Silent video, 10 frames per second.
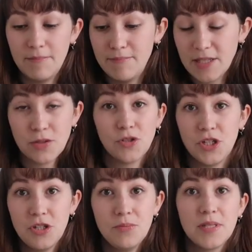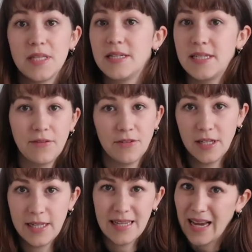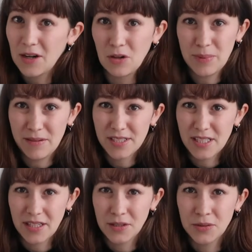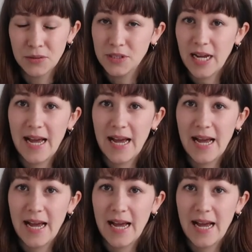metal tubes that definitely cannot be recycled